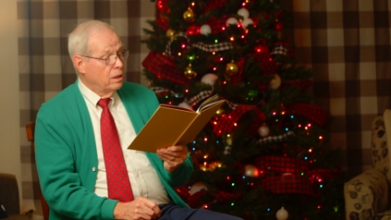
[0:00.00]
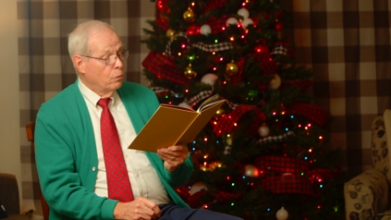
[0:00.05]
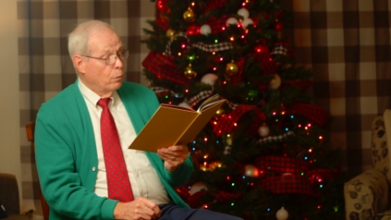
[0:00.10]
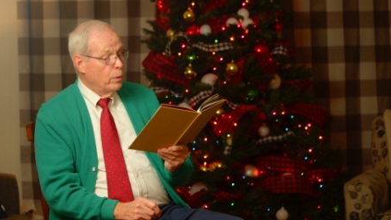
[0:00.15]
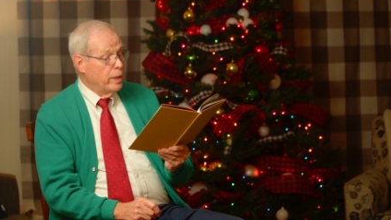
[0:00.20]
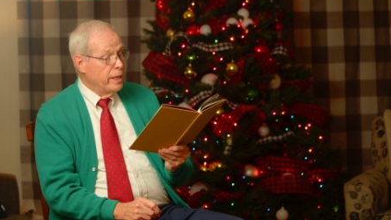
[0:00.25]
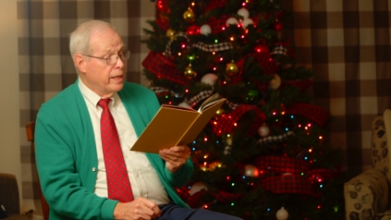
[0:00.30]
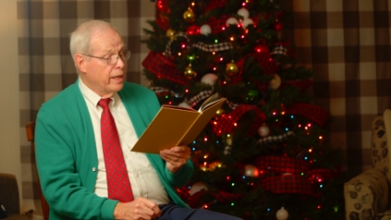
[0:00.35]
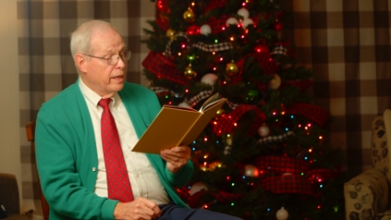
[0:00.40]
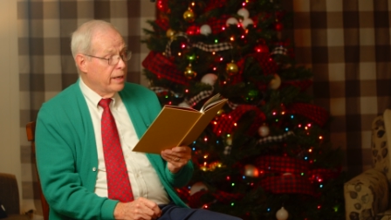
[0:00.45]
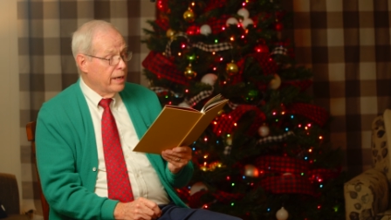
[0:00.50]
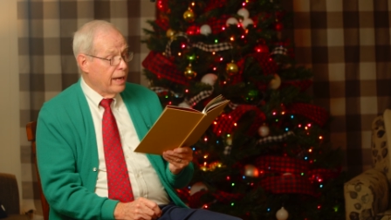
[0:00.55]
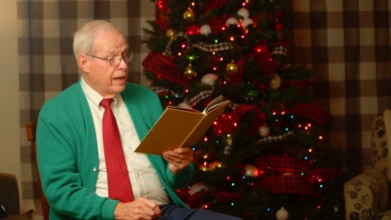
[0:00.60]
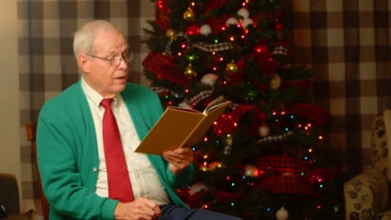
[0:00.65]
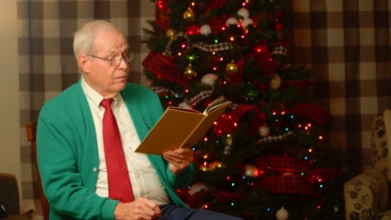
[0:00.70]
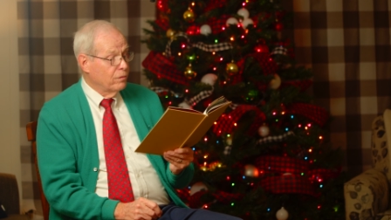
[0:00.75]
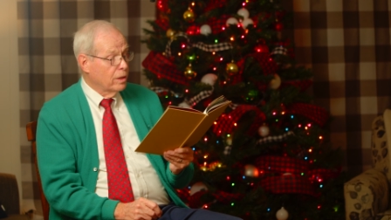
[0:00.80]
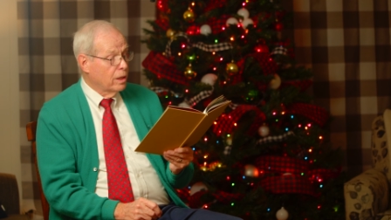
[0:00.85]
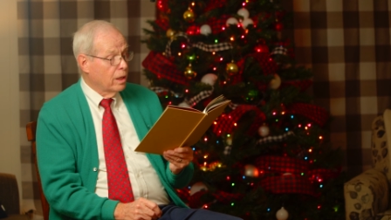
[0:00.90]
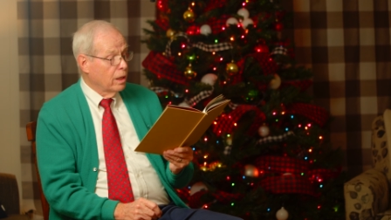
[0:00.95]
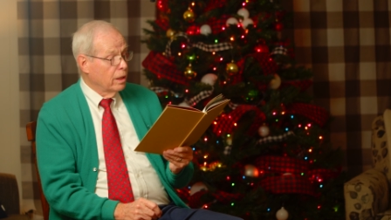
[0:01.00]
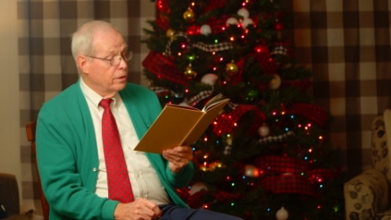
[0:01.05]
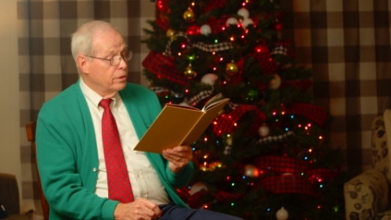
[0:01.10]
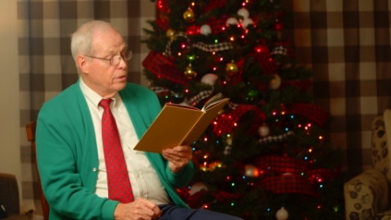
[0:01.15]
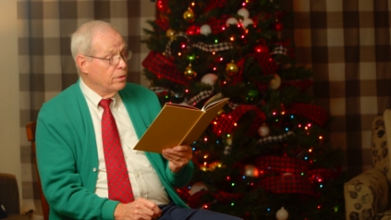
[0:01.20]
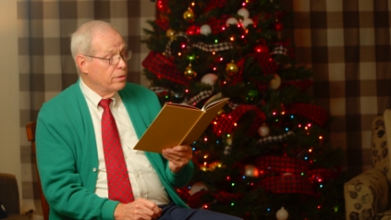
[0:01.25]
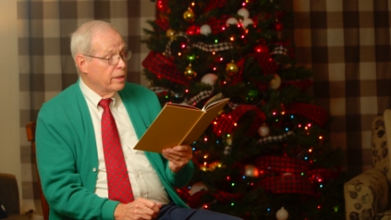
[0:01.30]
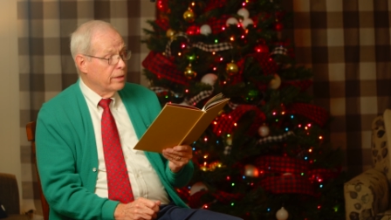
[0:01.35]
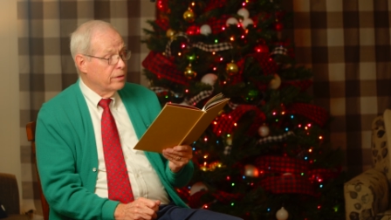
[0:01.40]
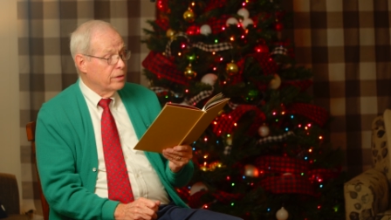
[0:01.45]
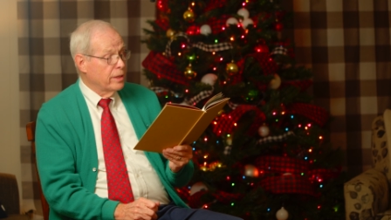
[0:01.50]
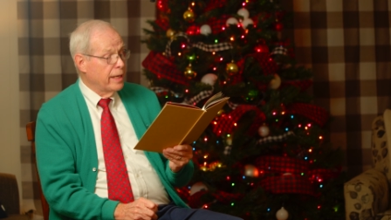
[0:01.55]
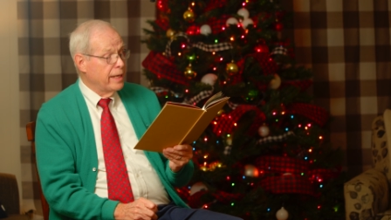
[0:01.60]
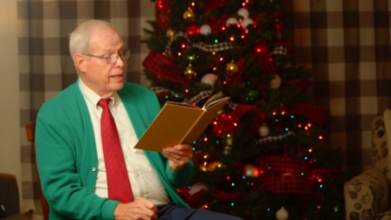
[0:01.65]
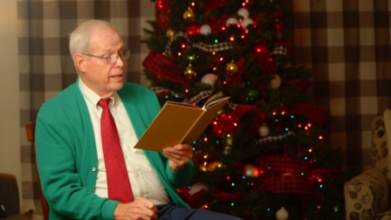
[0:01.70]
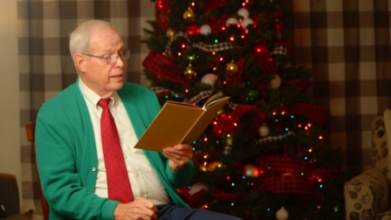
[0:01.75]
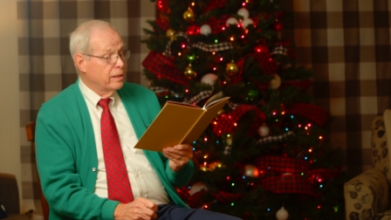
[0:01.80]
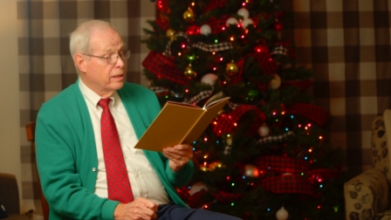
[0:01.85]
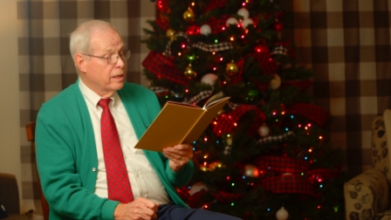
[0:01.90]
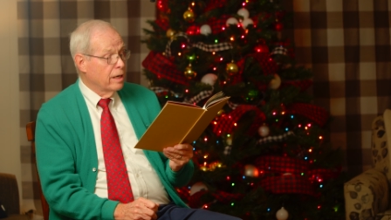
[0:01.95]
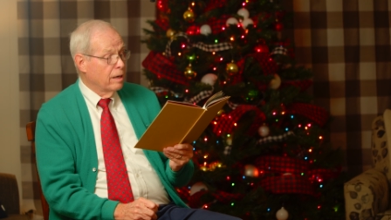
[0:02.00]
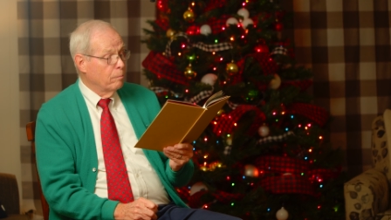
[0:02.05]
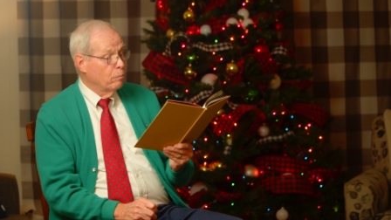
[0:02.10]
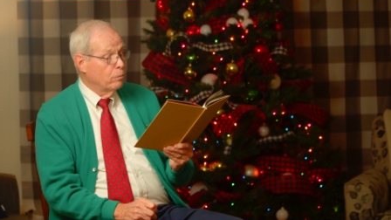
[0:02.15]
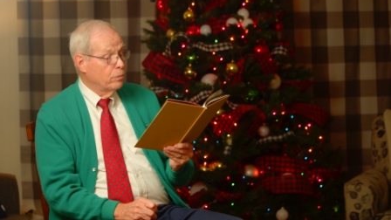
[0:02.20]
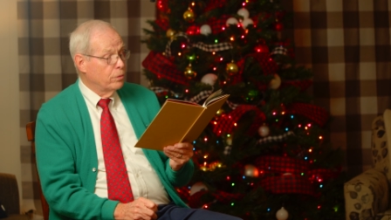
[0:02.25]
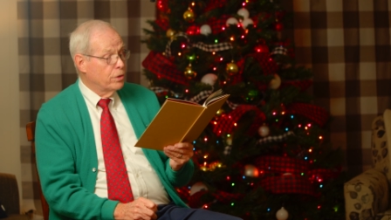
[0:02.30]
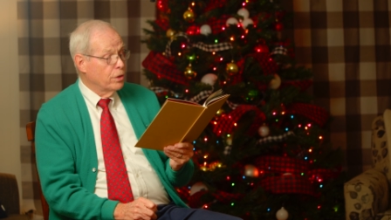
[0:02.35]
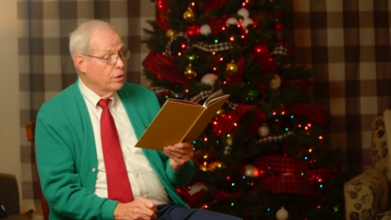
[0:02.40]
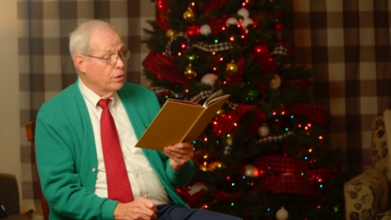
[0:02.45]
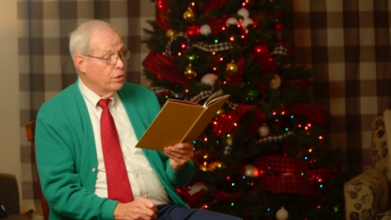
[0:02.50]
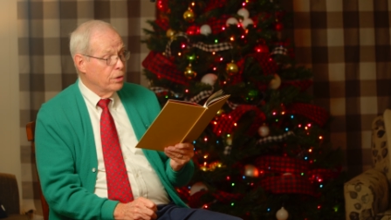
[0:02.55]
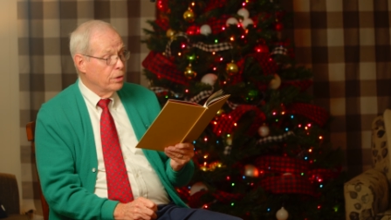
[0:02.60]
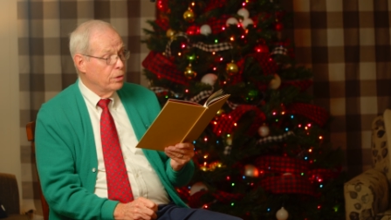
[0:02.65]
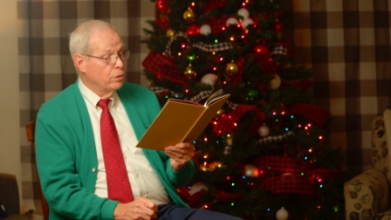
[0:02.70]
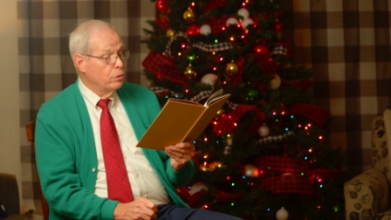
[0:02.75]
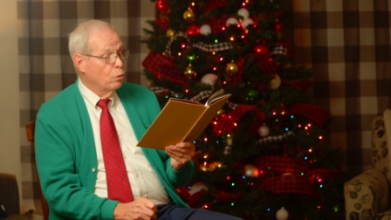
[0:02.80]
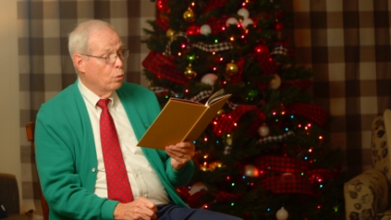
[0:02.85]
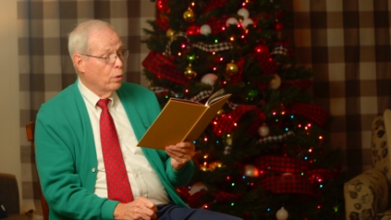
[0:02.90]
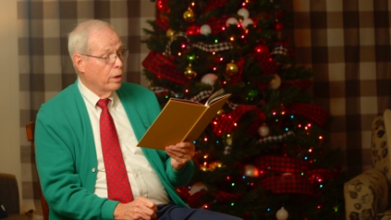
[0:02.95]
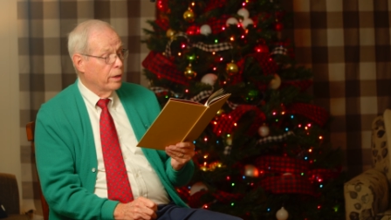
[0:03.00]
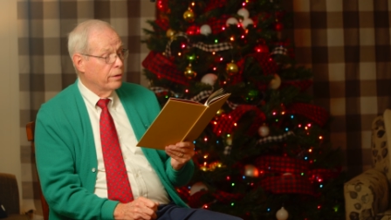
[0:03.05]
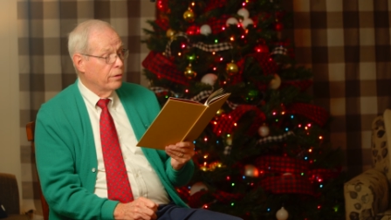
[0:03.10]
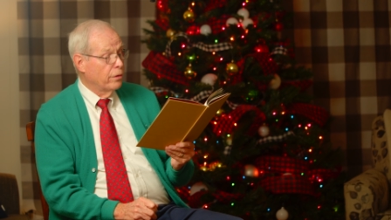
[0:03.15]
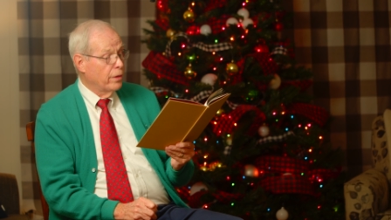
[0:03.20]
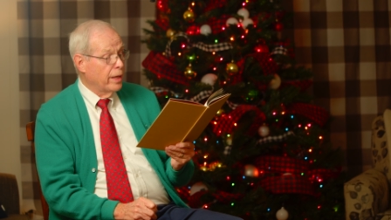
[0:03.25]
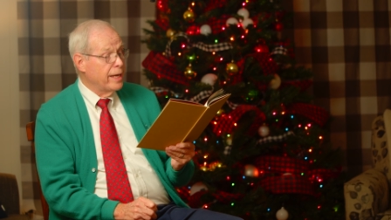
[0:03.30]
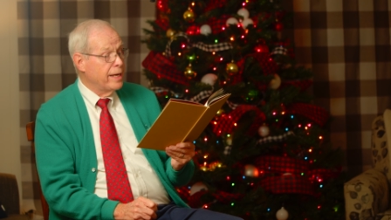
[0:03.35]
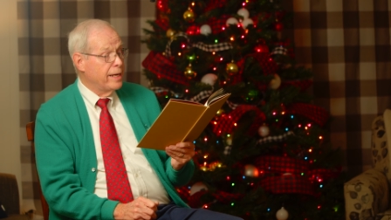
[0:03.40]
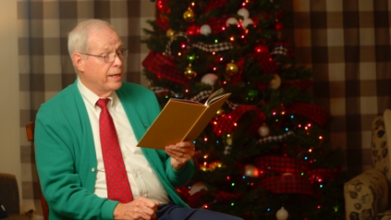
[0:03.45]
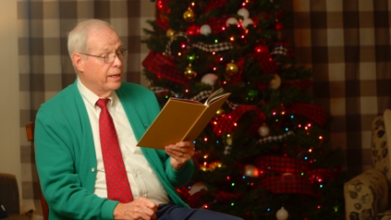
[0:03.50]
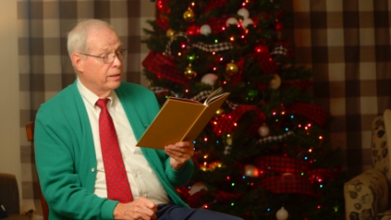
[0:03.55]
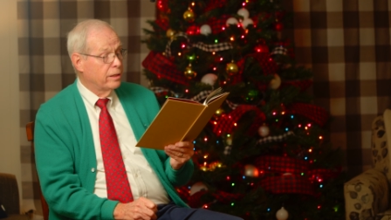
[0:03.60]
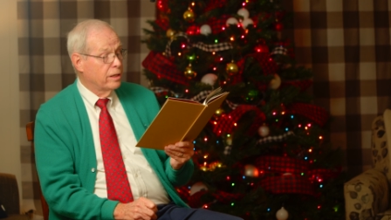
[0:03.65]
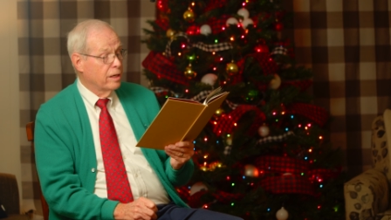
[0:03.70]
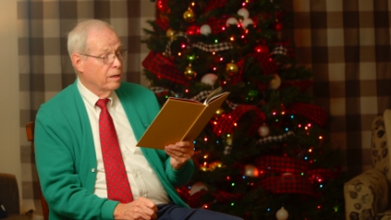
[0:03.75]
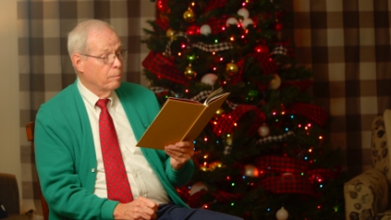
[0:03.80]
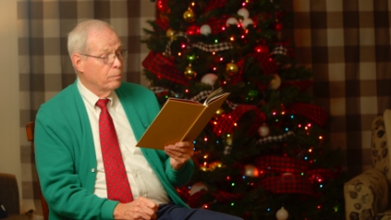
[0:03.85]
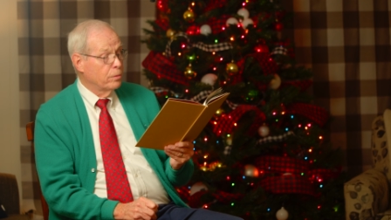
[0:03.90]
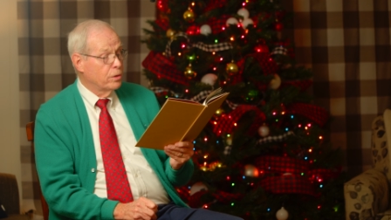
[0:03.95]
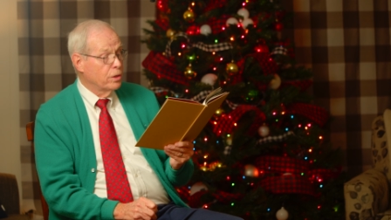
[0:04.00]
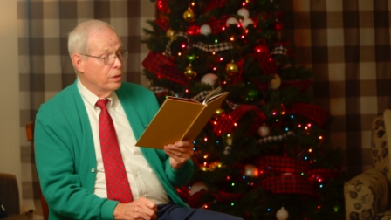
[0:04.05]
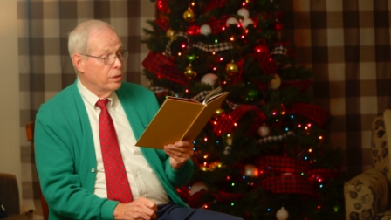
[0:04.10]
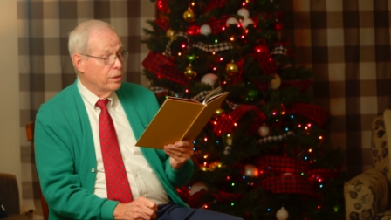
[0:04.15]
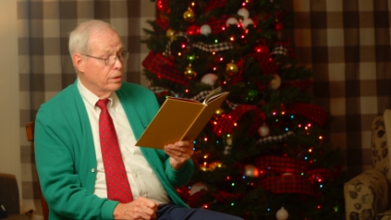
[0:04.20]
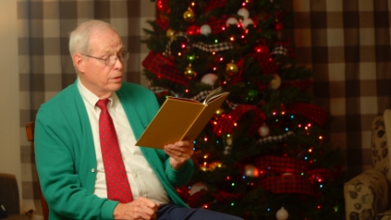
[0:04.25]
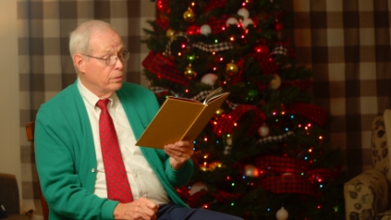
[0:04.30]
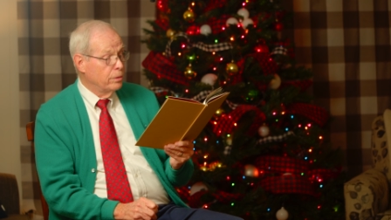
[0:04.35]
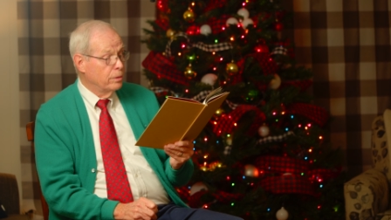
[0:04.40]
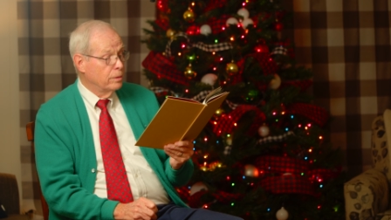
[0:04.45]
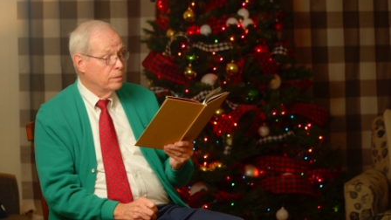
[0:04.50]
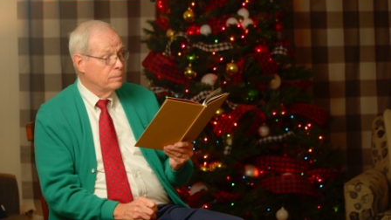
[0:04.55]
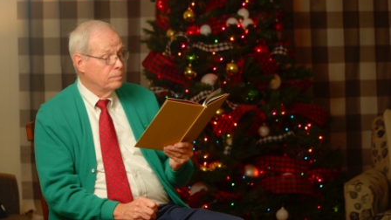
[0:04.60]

We didn't have a clue that they had come to do what they had come to do.